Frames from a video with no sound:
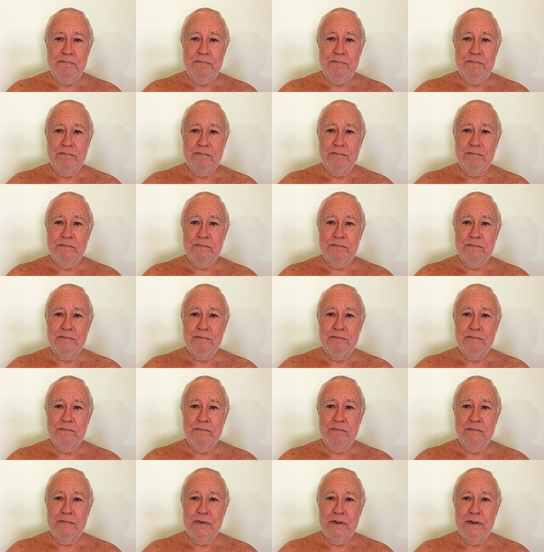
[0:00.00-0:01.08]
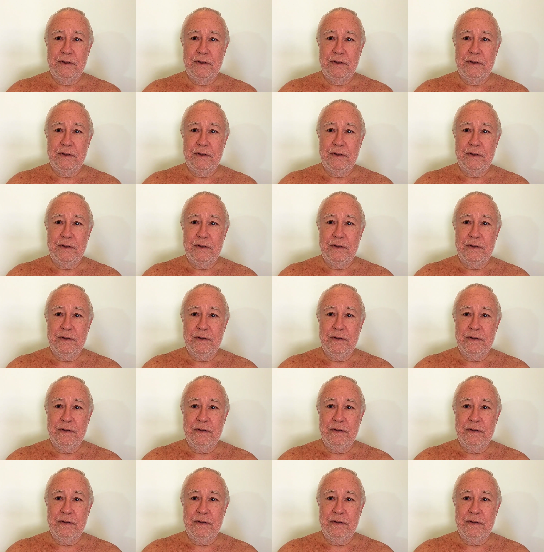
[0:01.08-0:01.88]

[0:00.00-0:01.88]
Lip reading: (silence)